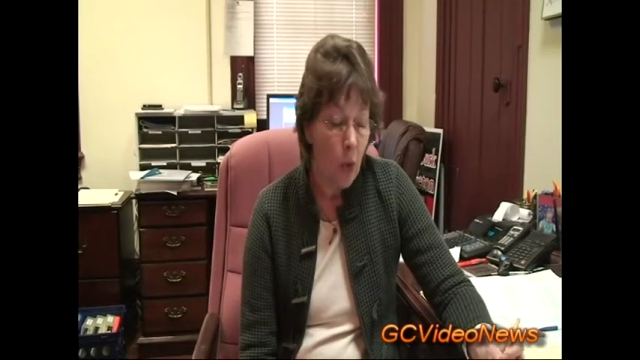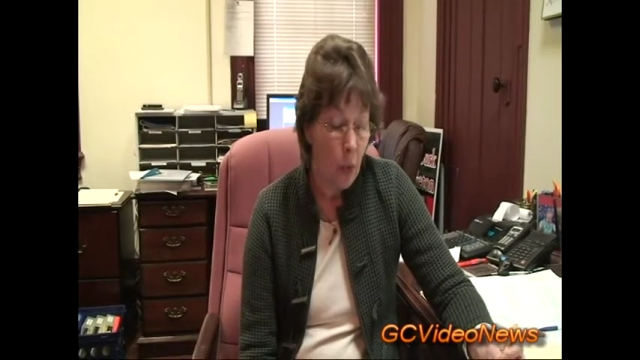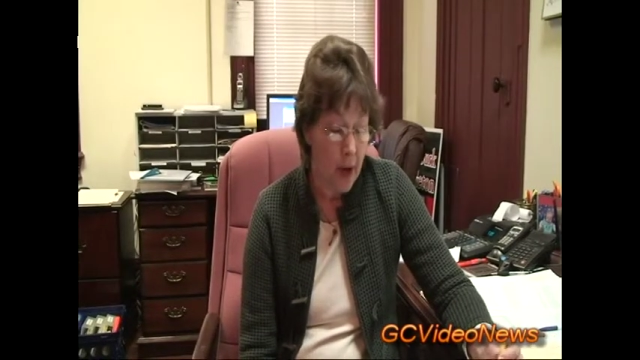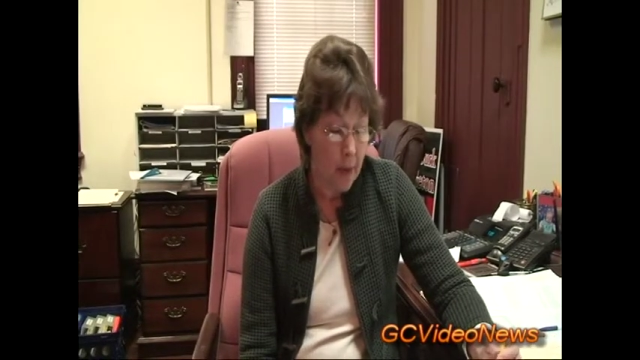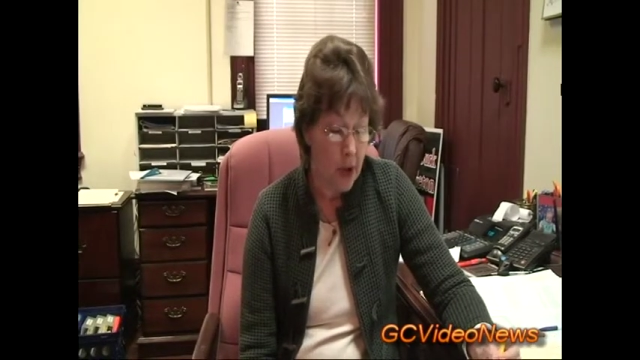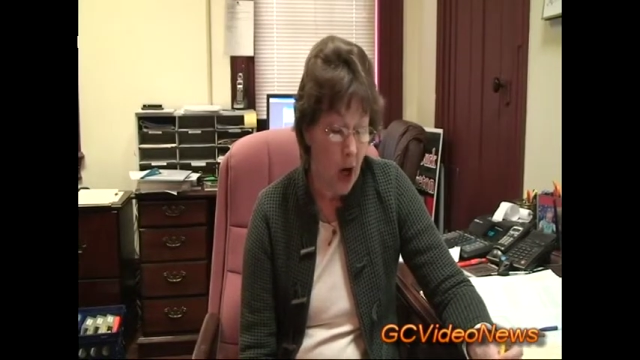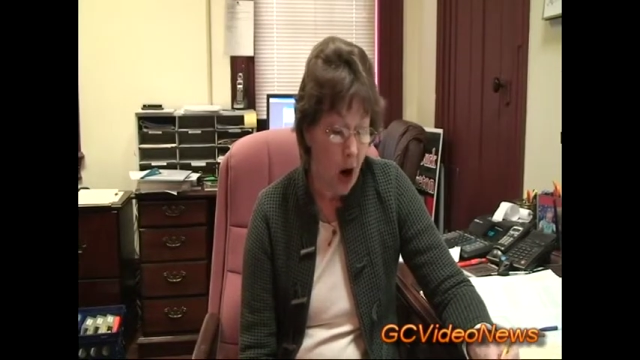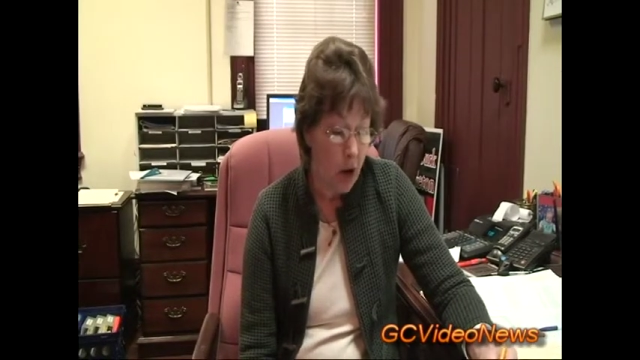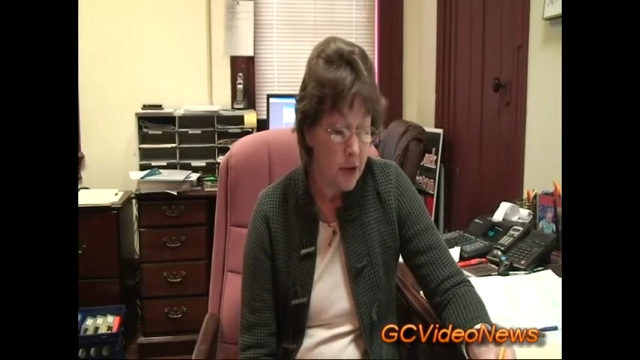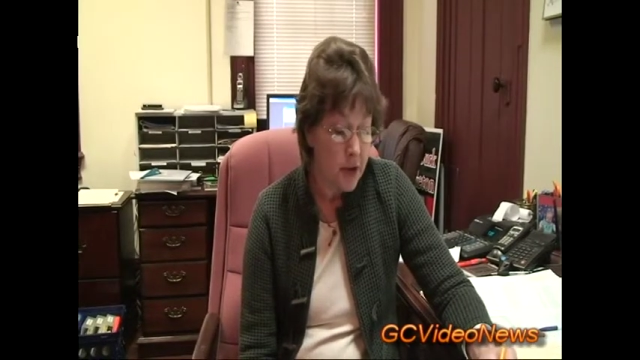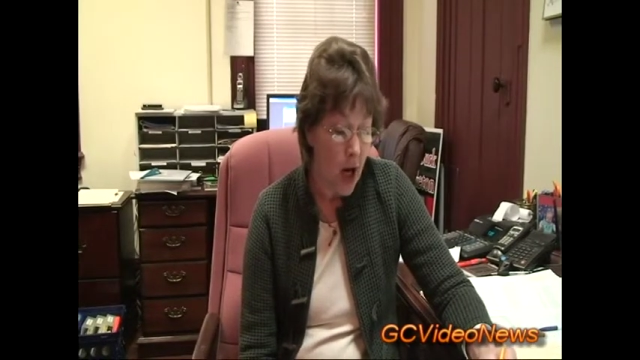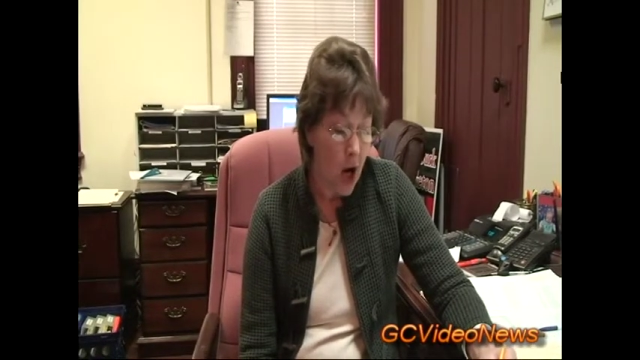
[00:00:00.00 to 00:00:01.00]
You would
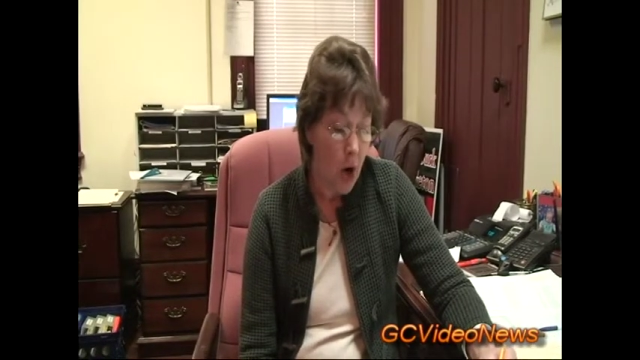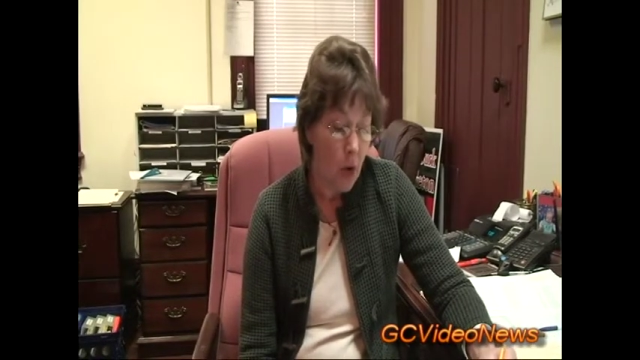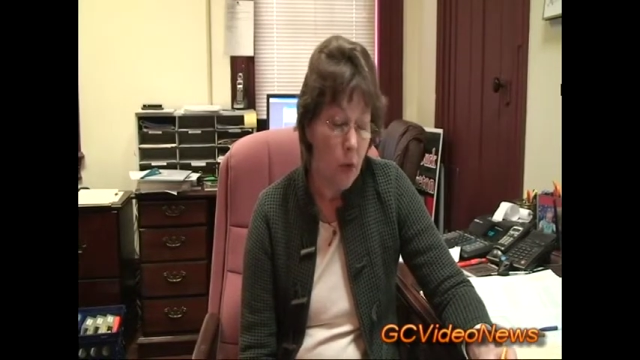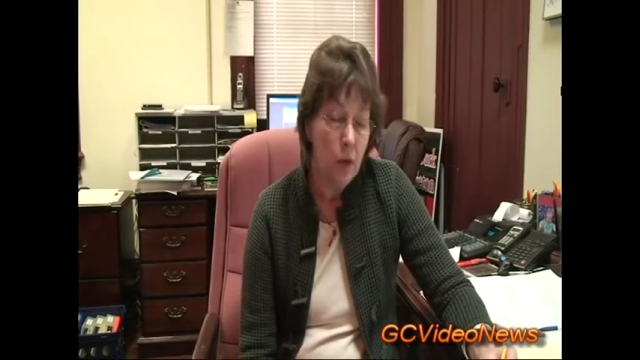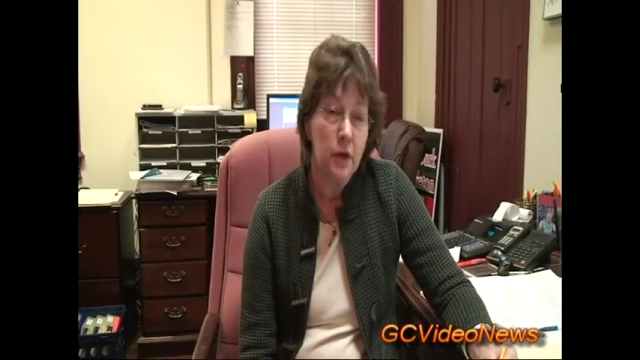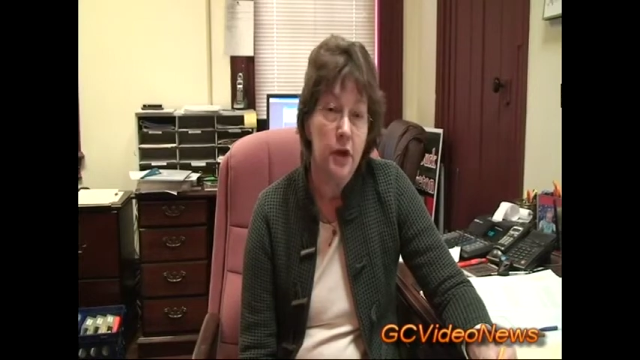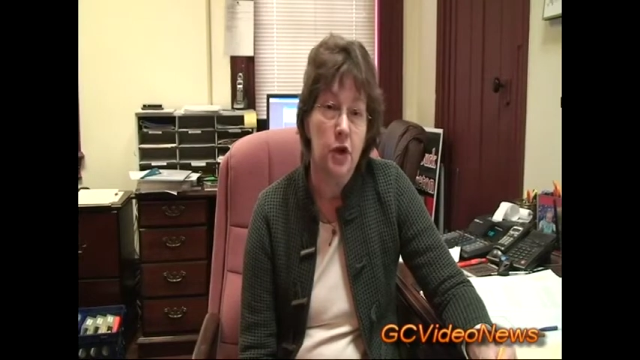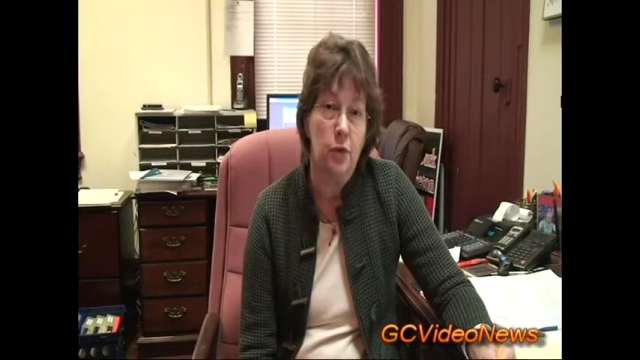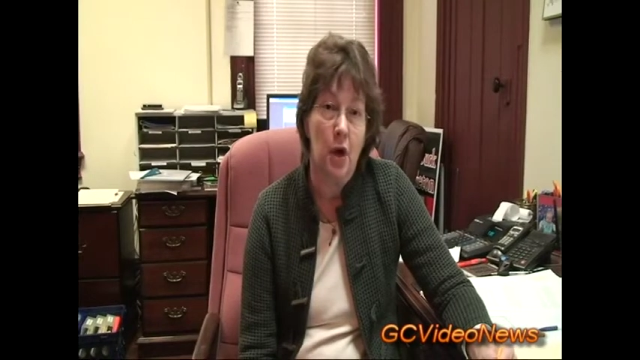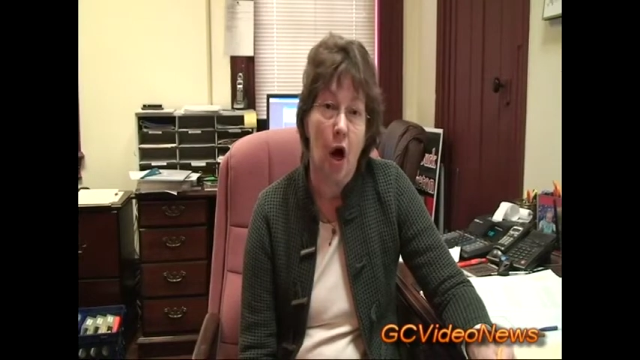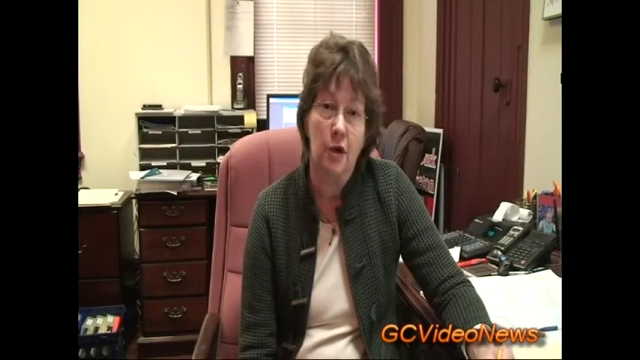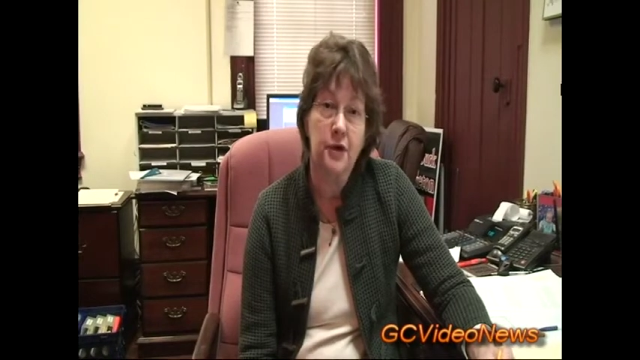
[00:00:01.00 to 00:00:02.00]
also
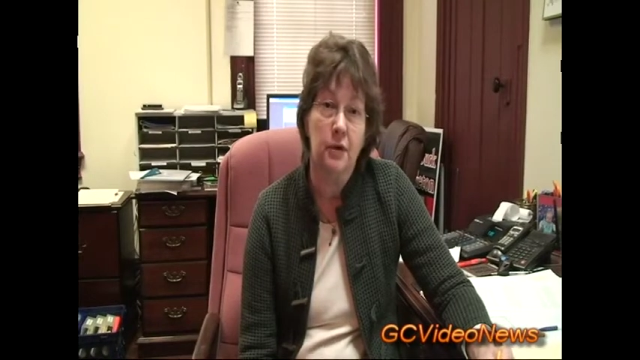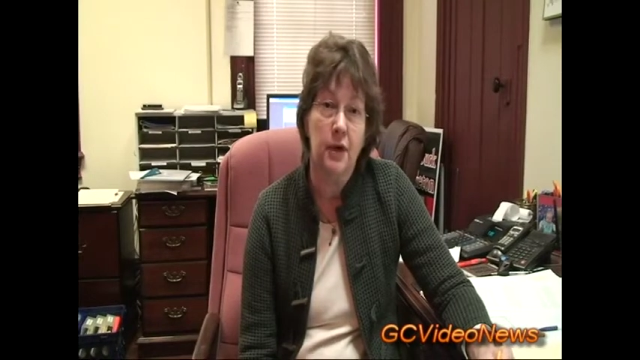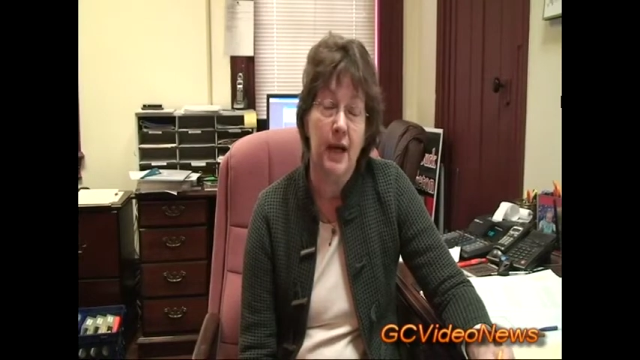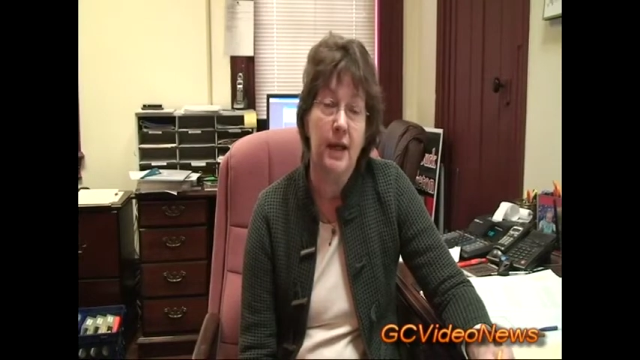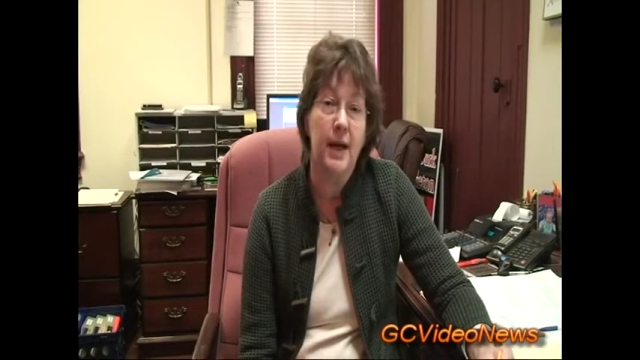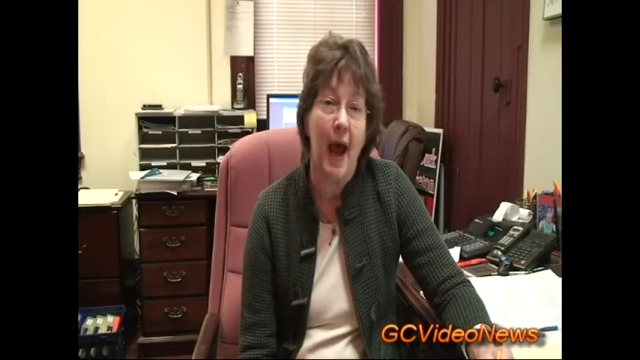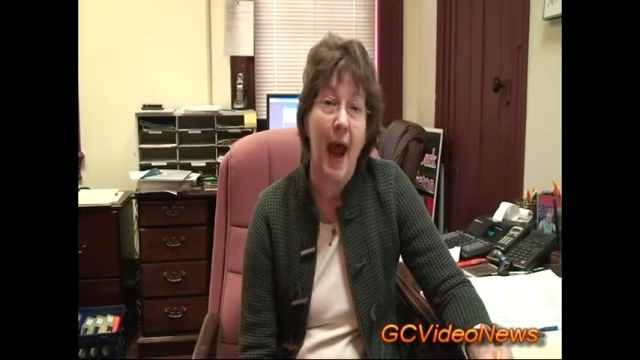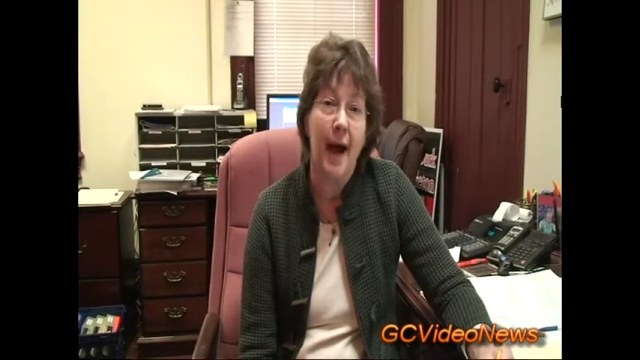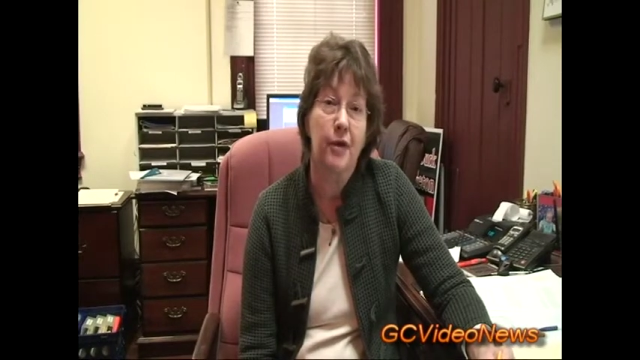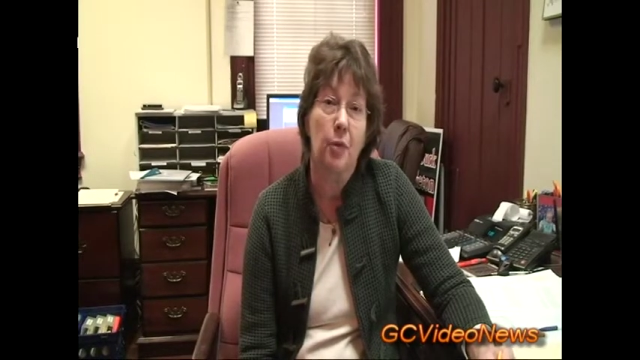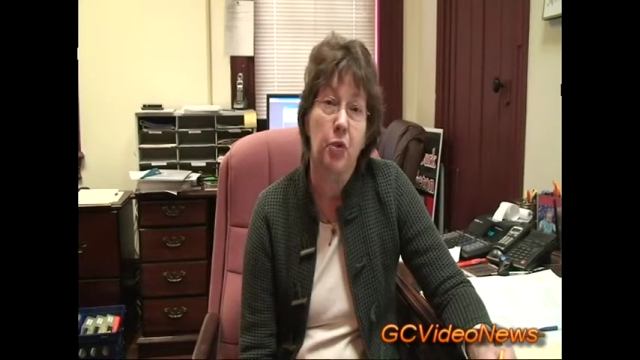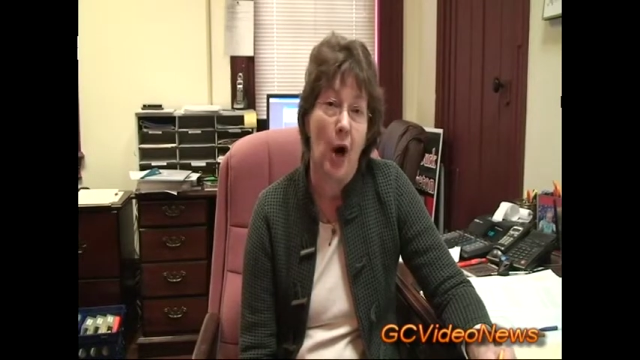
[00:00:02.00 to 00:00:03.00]
need to
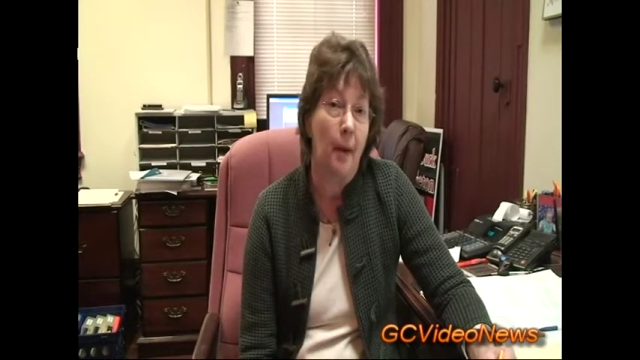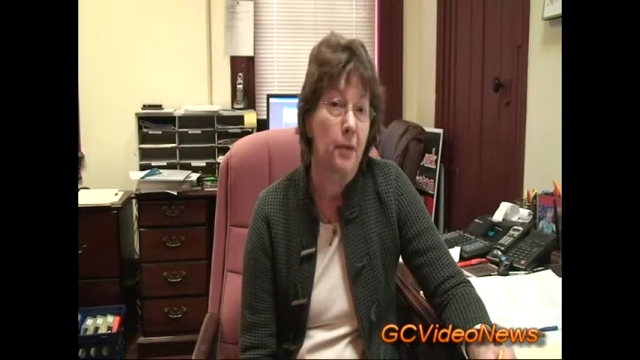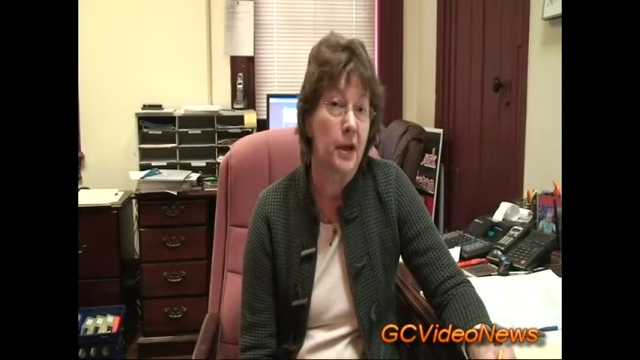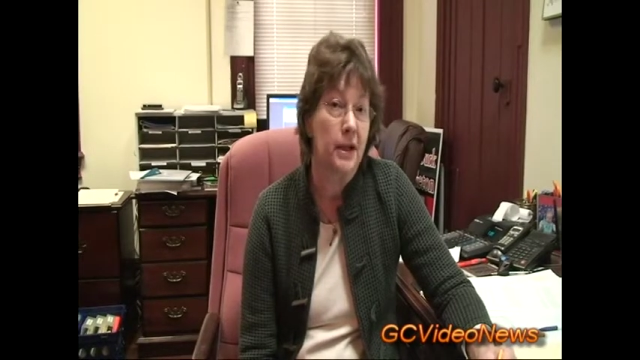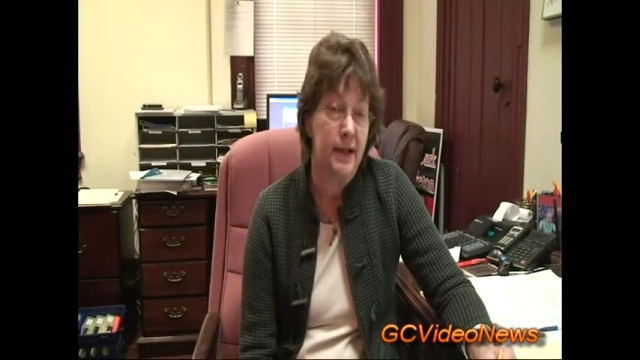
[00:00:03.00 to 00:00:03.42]
have the property